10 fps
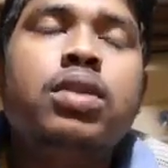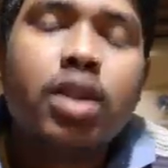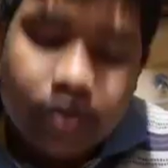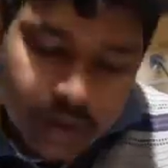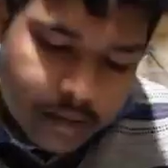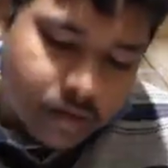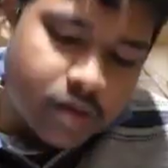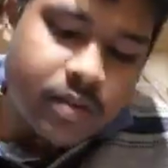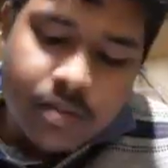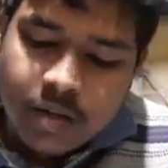thing we have to
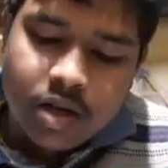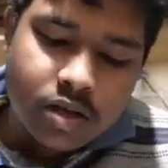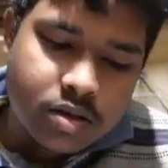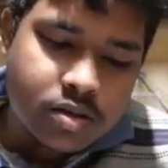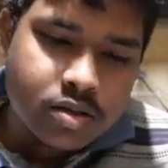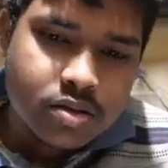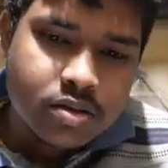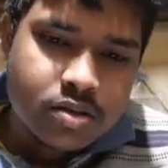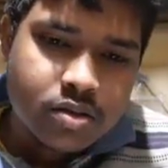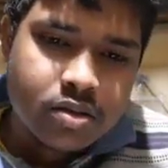remember,
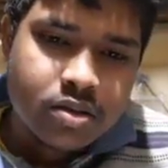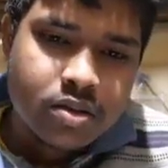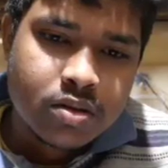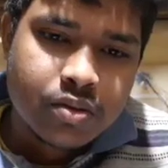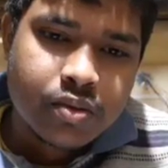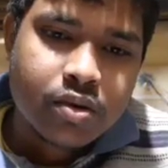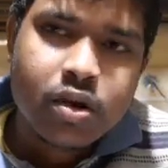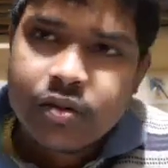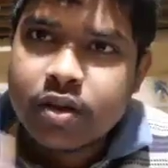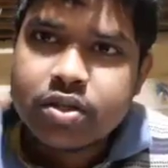good
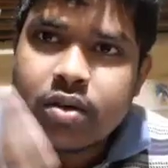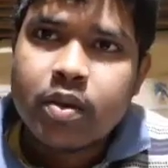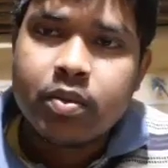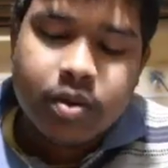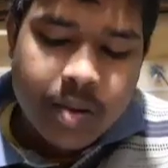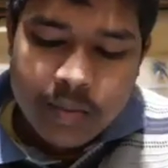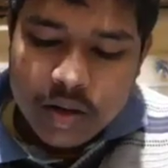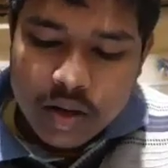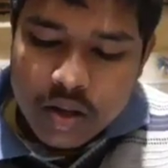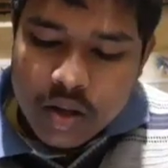conversion we have to
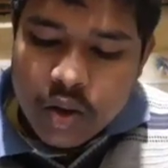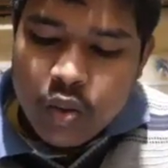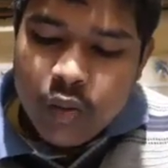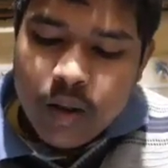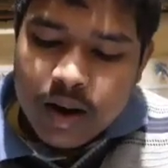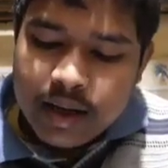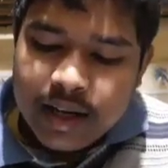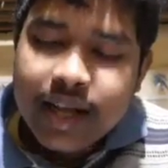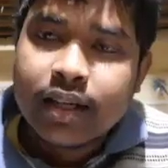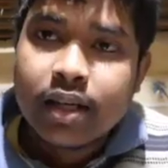remember:
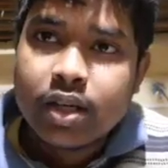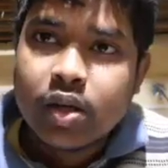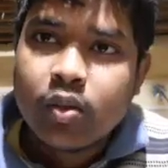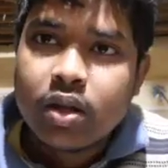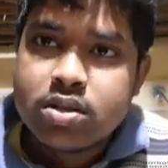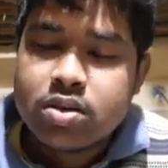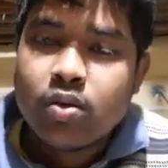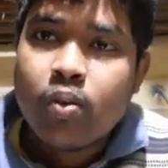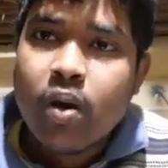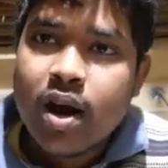1 liter equals
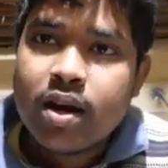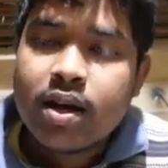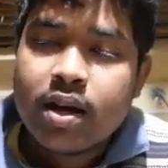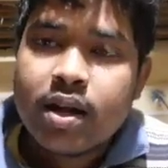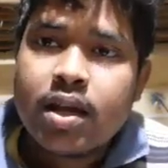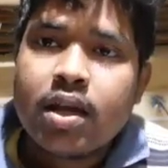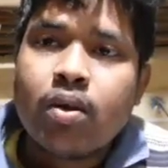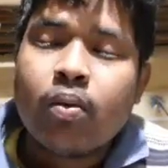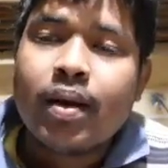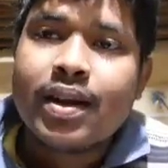1
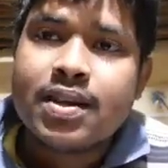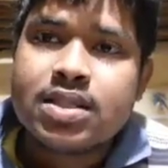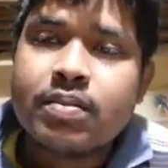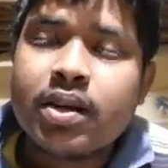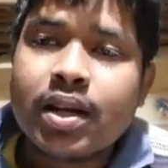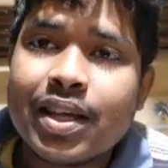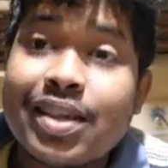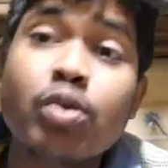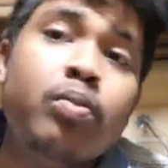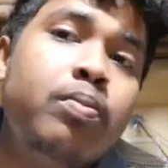decimeter
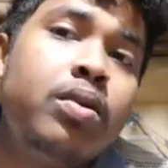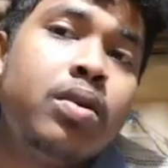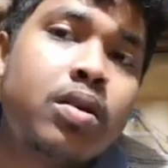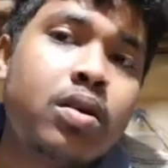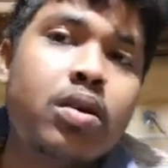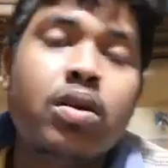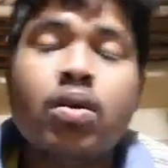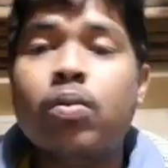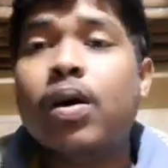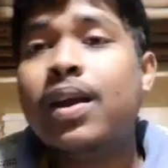cube.
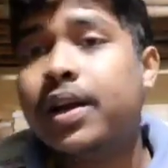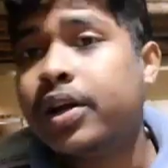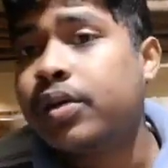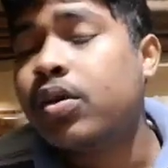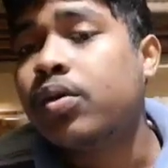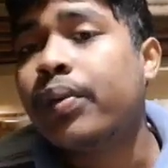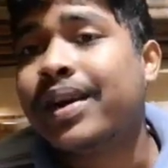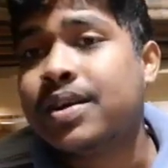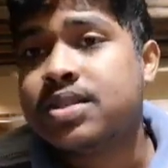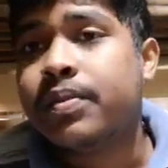1 liter equal to
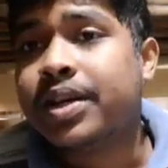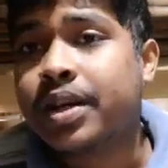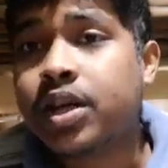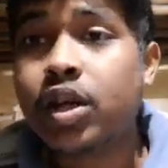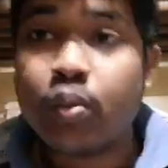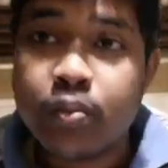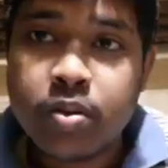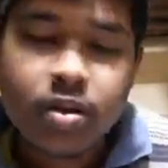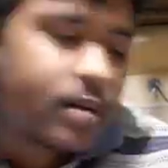1 decimeter cube.